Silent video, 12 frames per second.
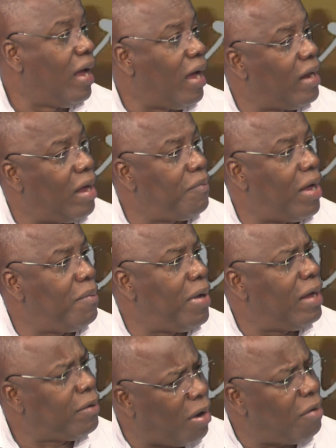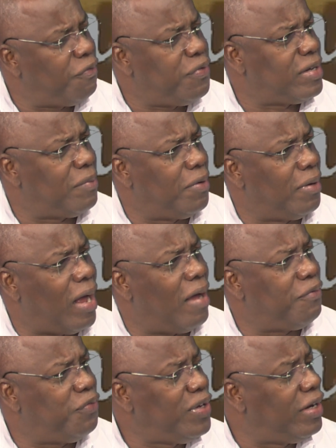And I'm comfortable.
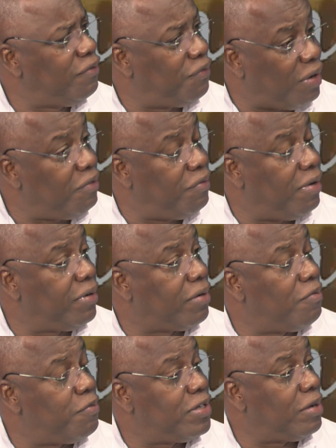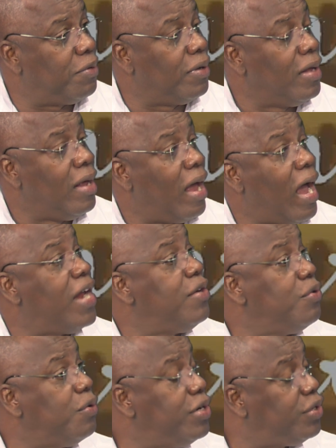I'm feeling very, very comfortable. I
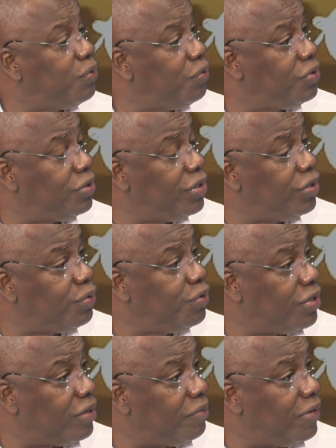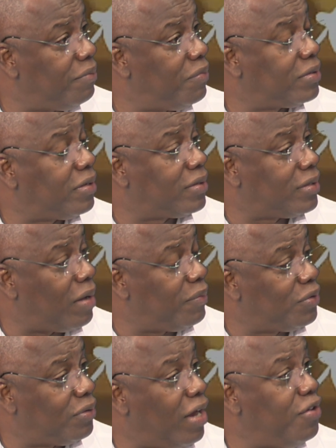know the two gentlemen, Mr.
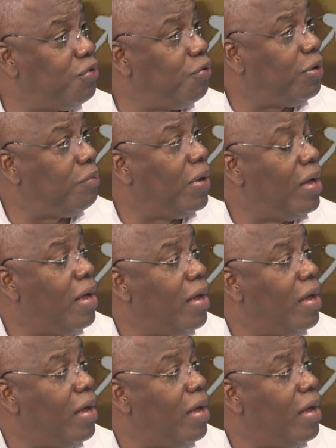Sampson, I know him